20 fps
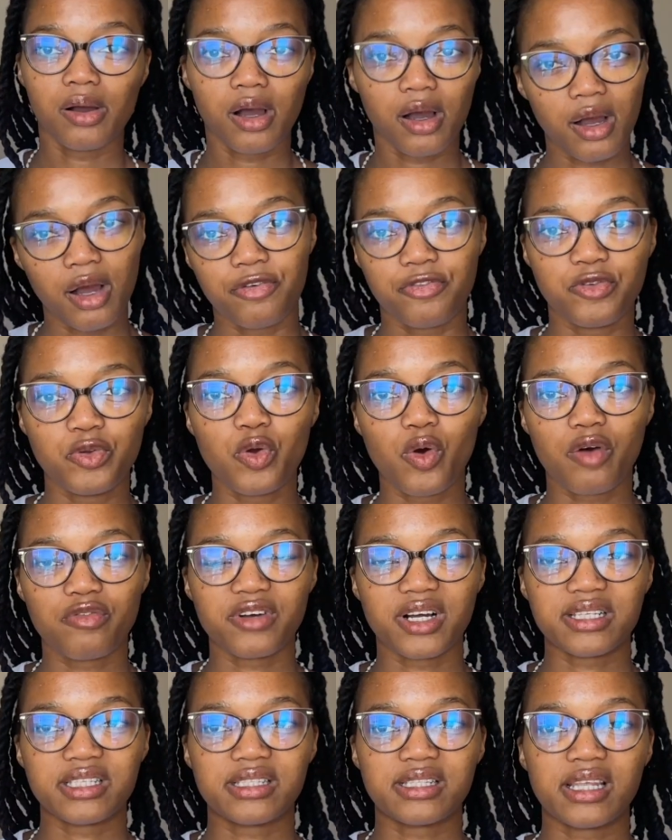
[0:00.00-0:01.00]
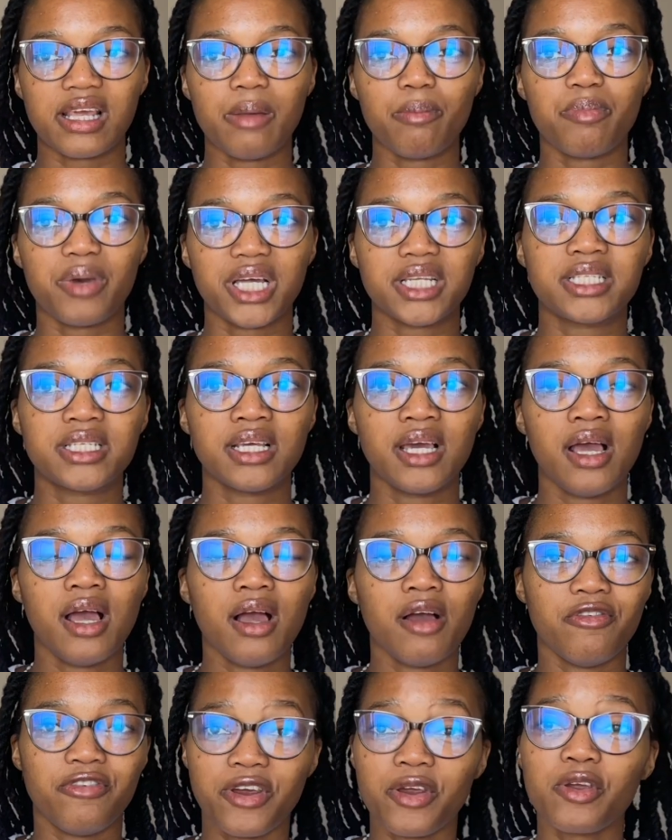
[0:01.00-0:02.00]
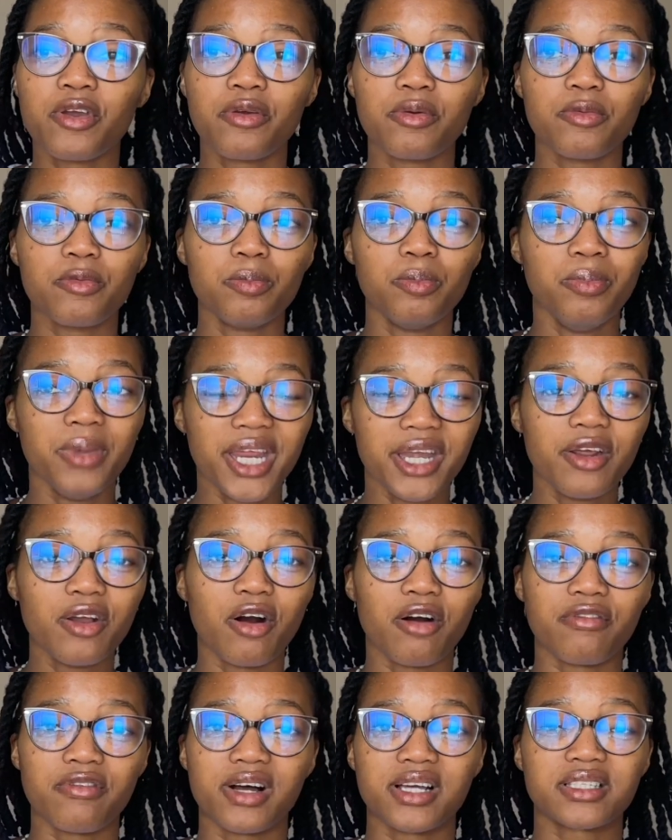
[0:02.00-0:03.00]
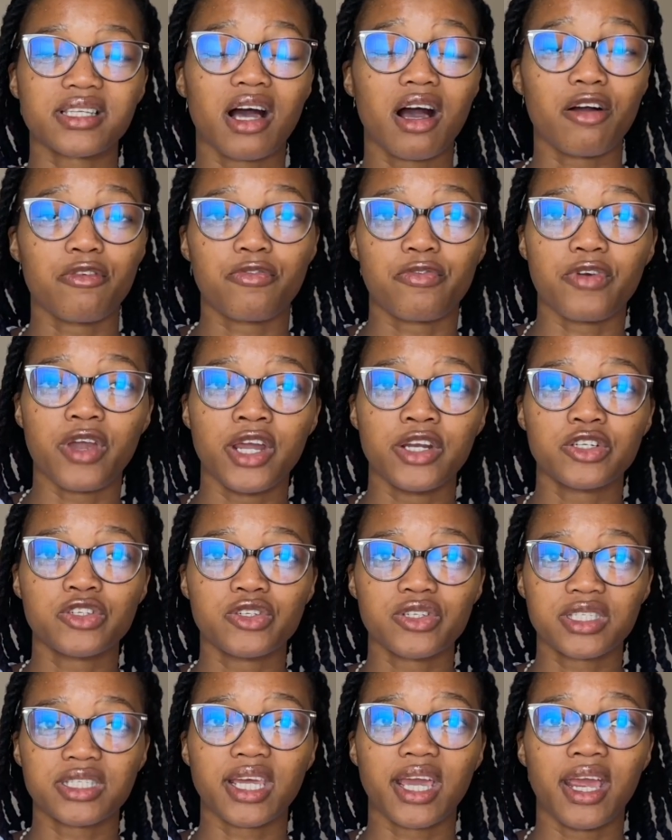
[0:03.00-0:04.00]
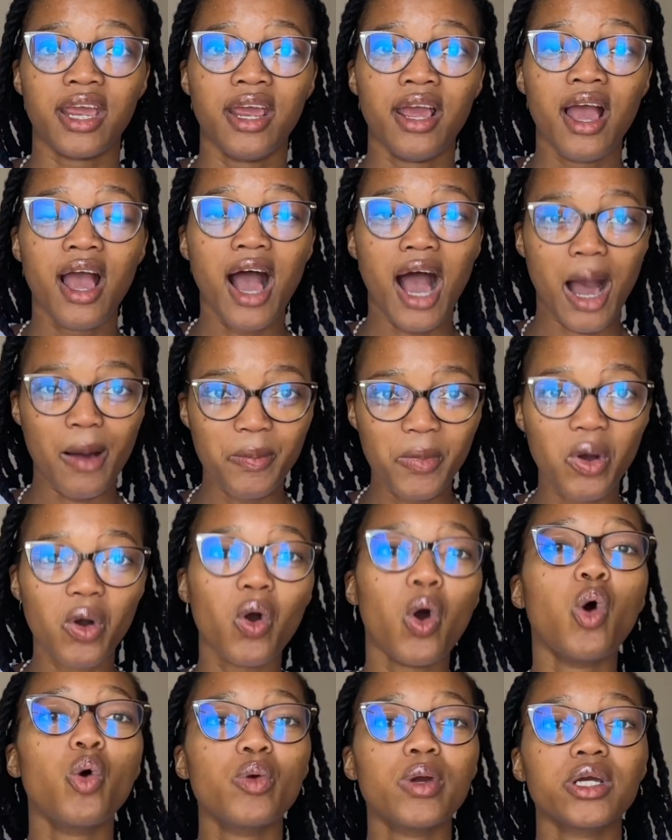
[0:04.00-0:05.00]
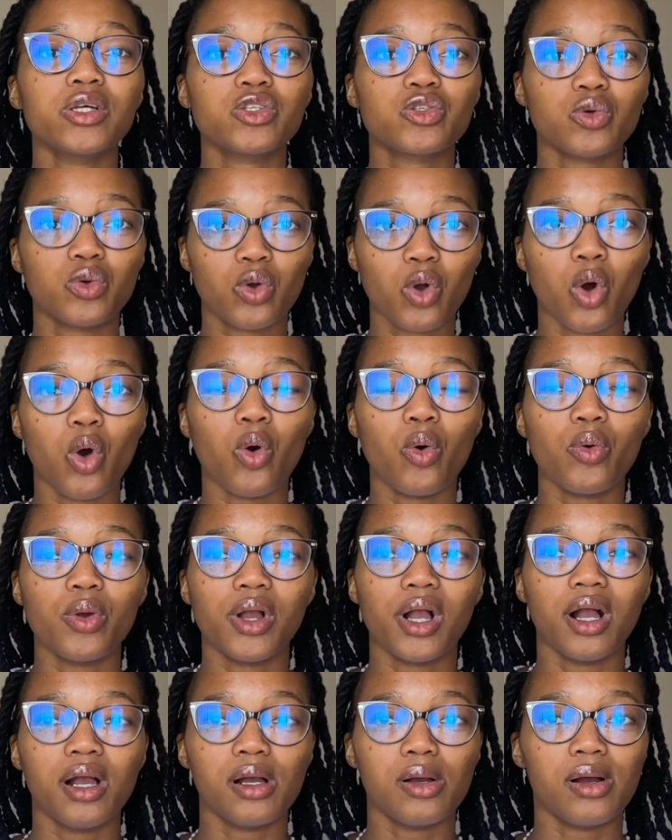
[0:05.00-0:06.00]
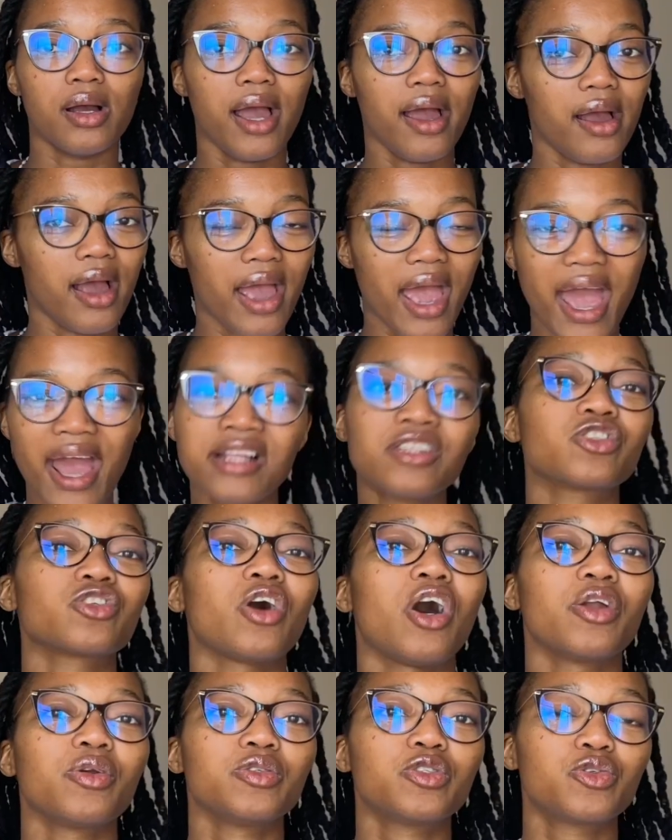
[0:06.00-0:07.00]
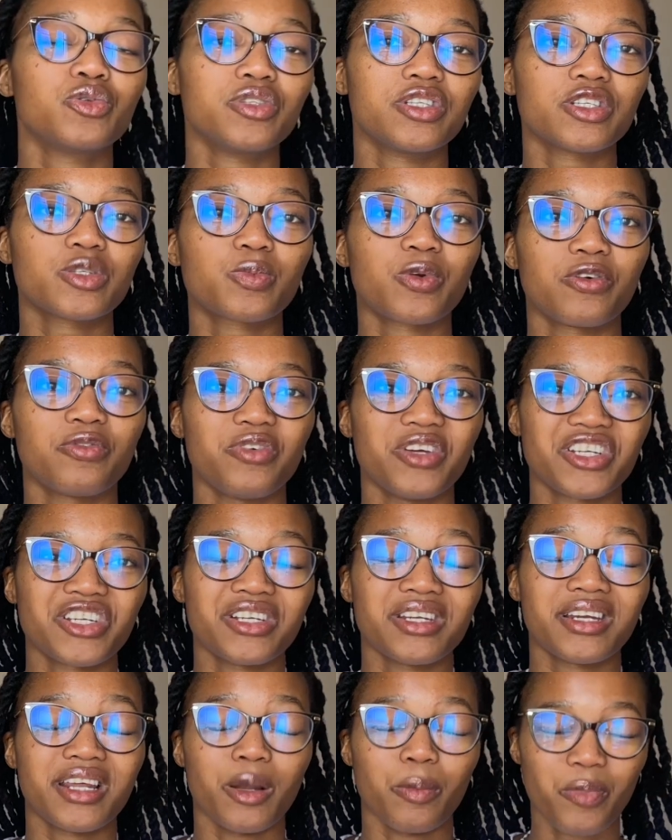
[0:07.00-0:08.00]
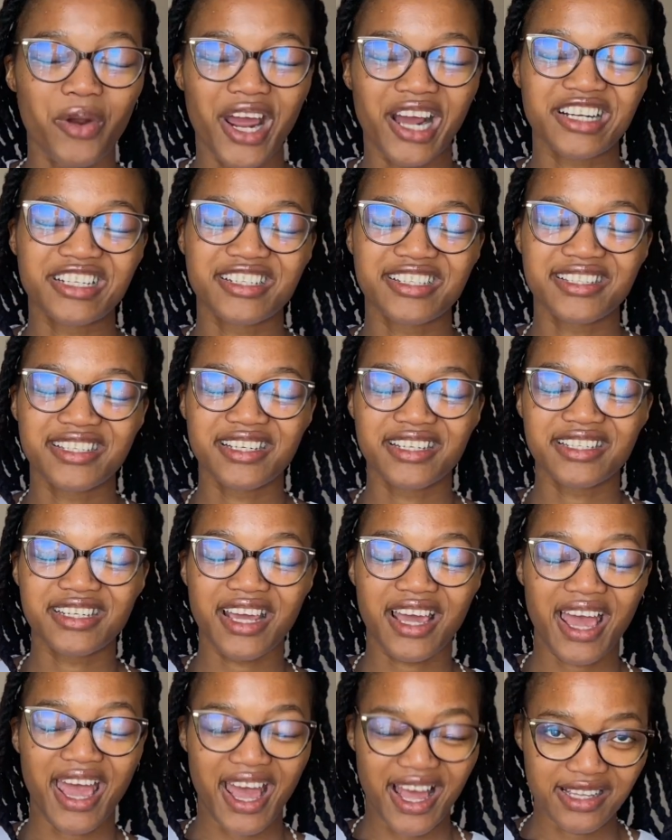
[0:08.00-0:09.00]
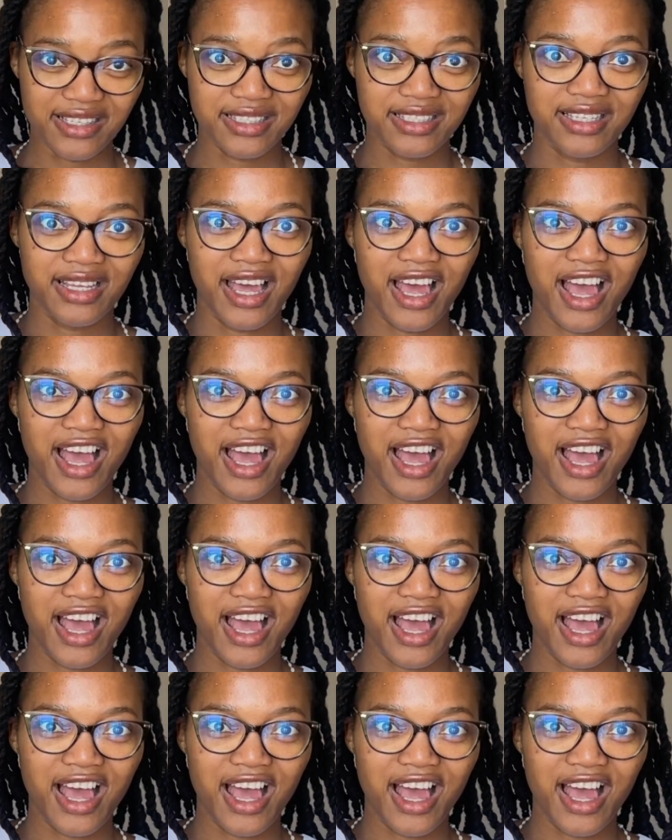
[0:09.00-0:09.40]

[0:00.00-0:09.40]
a few of us there, but very many of us are afraid to say, I'm going to go hands-on to this profession and practice it as